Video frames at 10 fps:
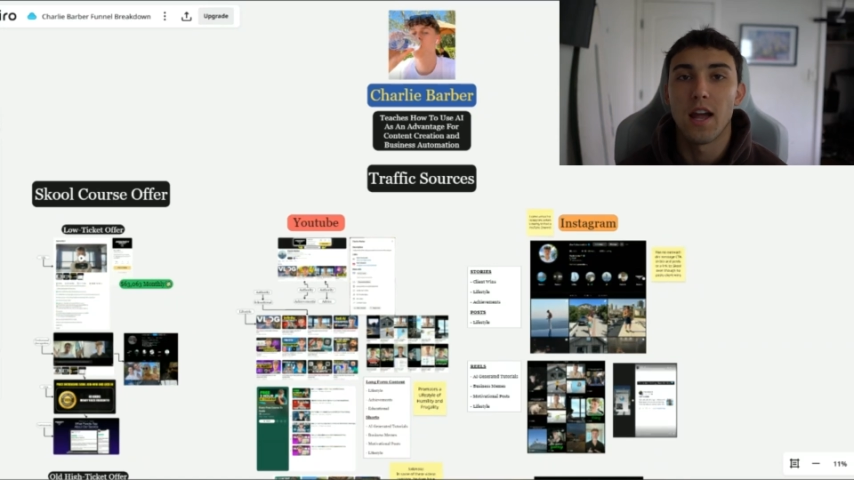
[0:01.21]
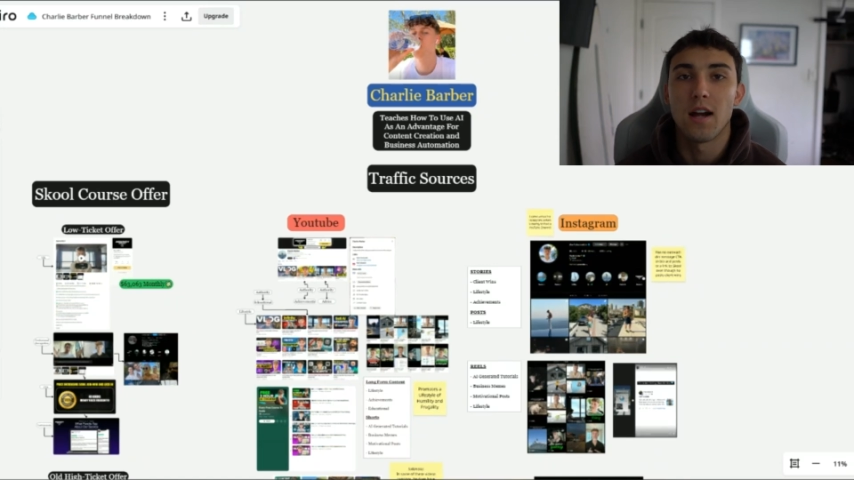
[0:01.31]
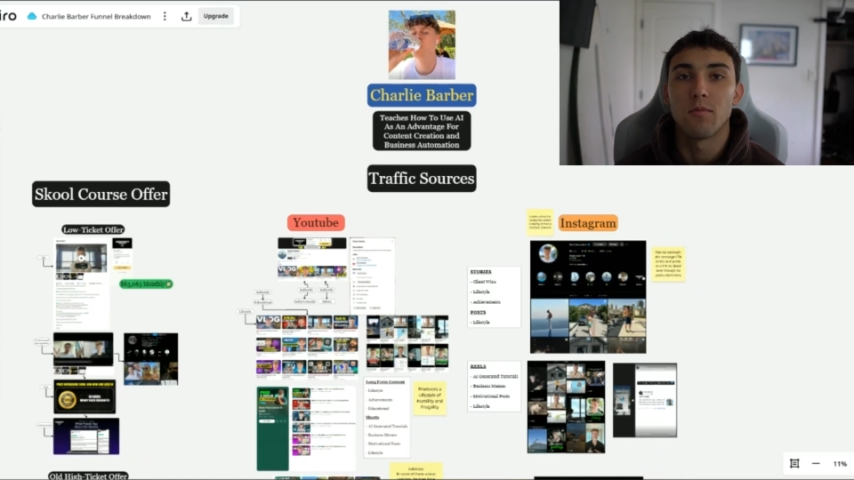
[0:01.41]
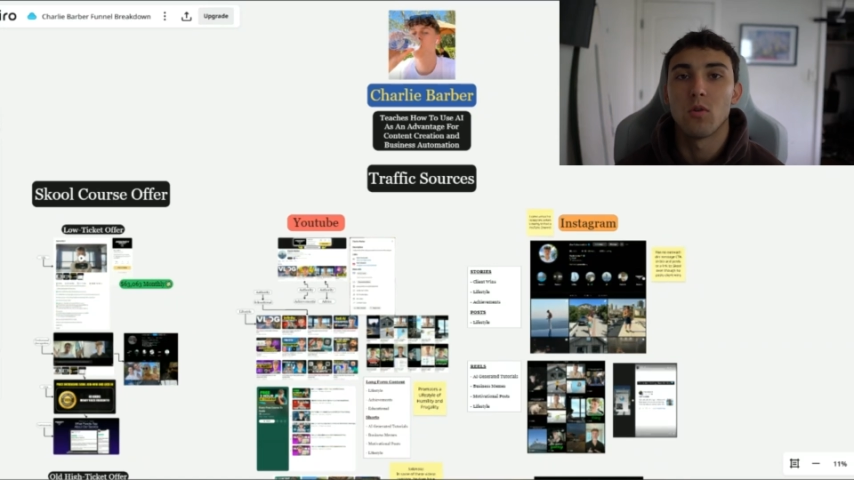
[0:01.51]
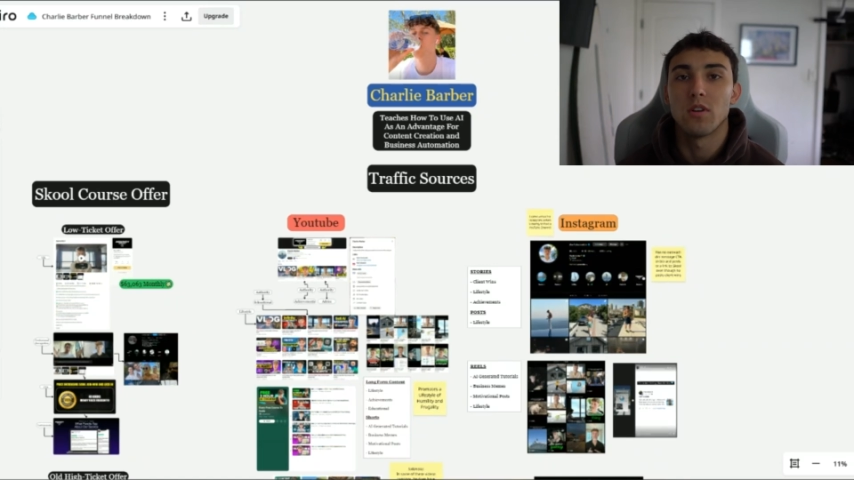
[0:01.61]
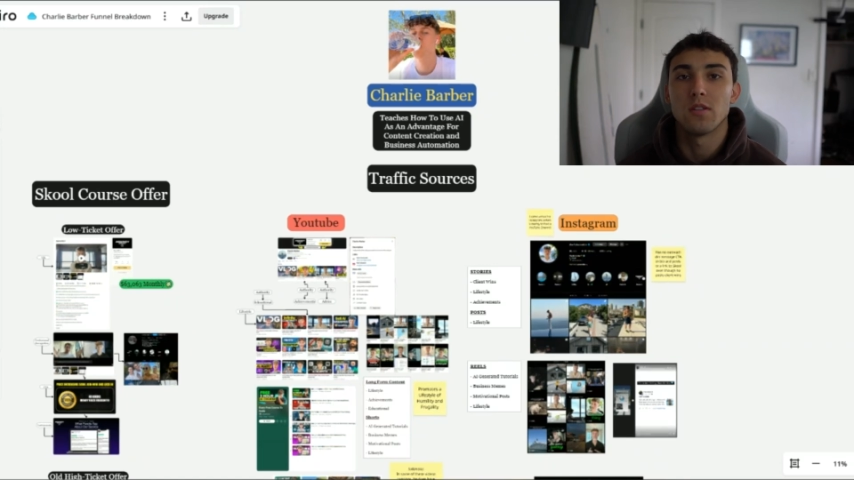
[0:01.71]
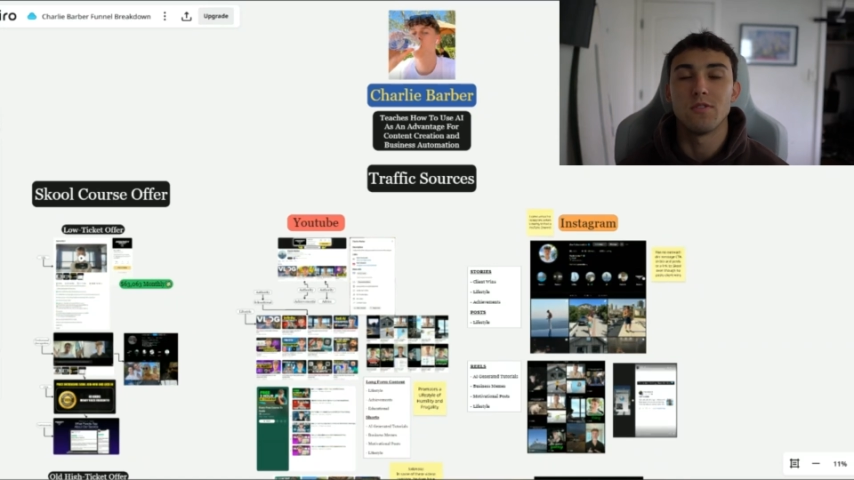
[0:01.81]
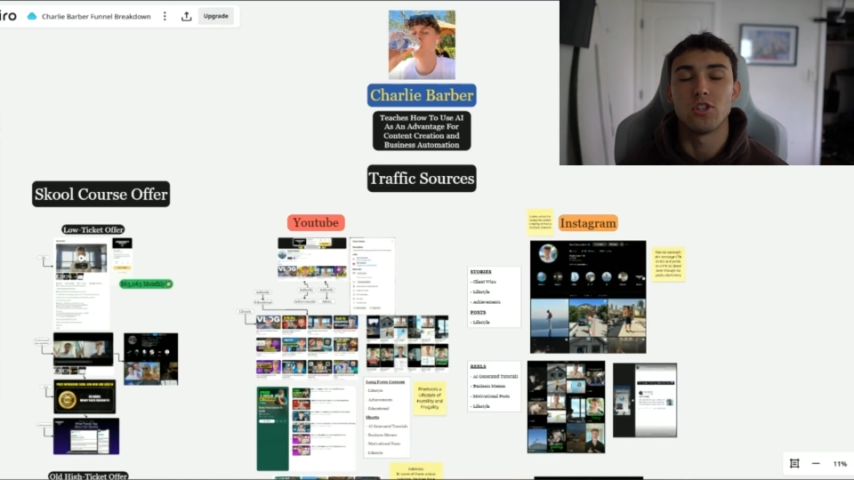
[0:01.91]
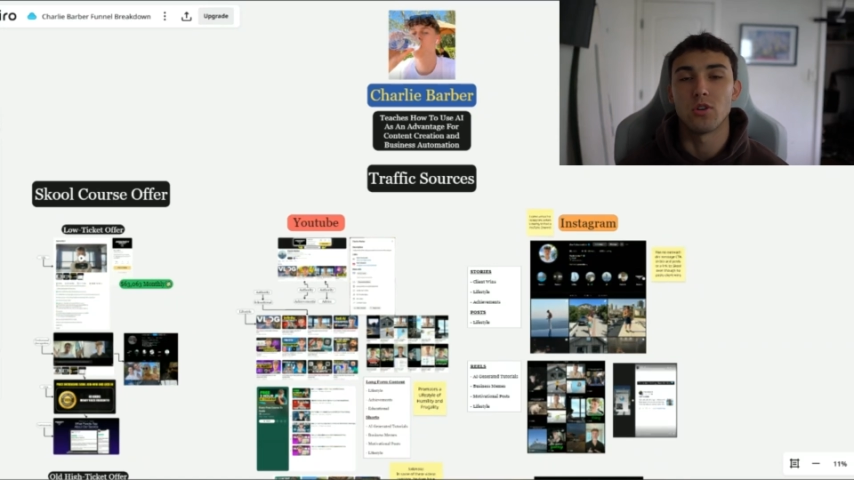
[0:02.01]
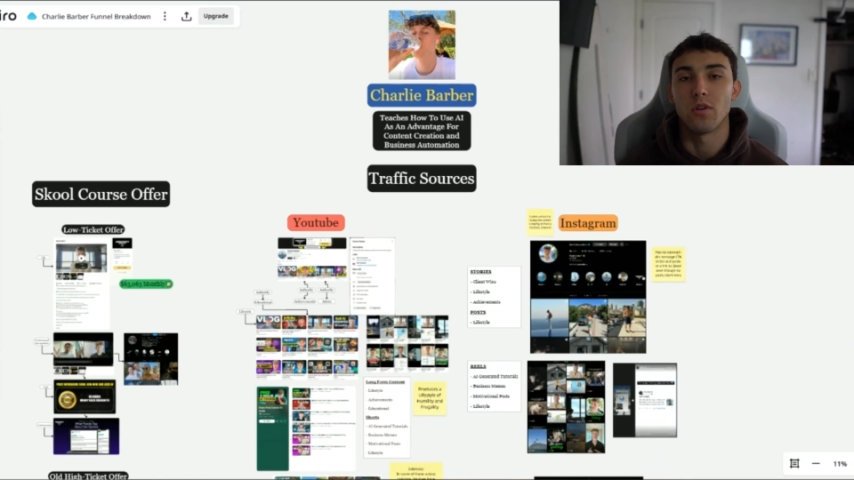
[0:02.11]
I'm going to
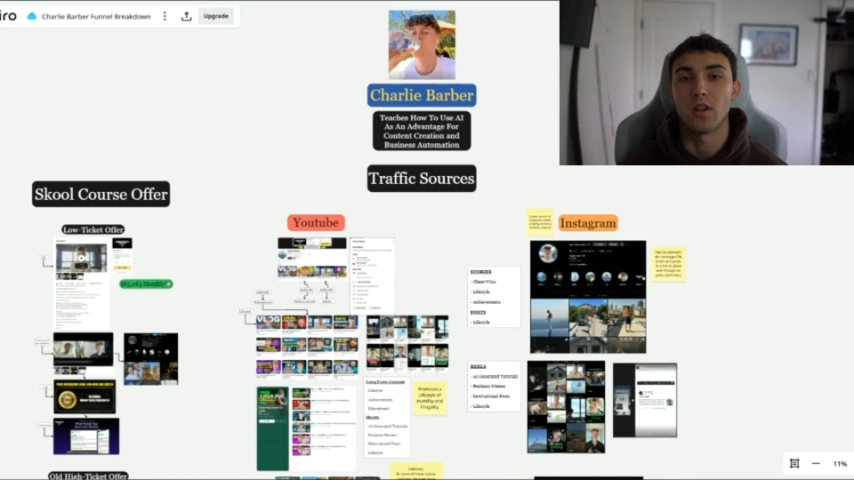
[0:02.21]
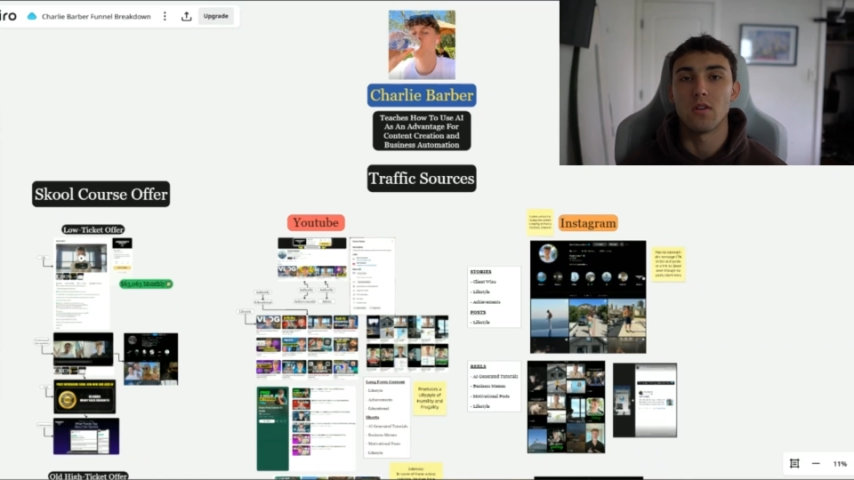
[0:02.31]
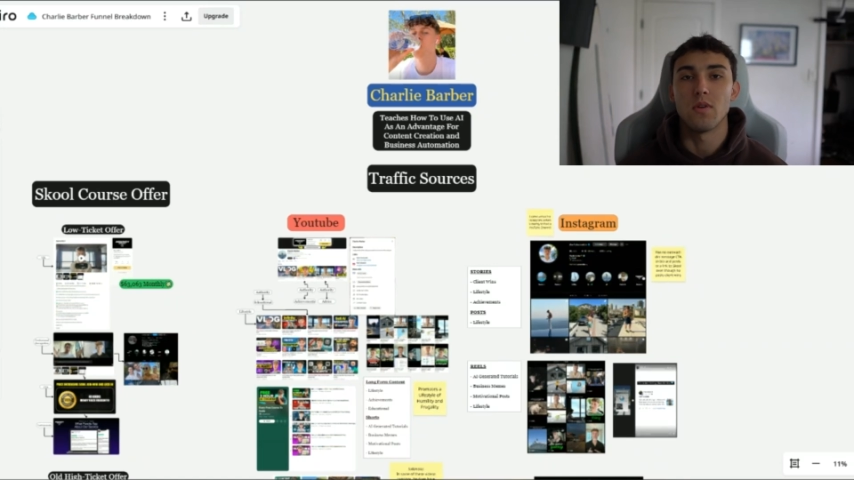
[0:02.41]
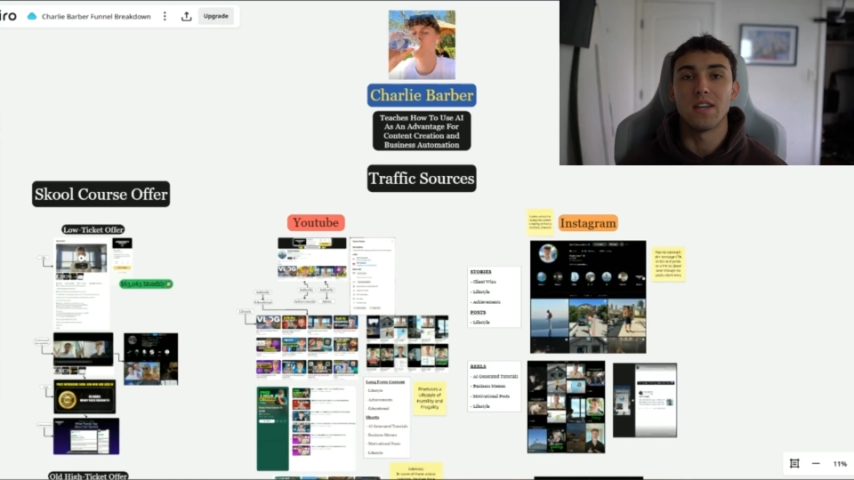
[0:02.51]
be showing you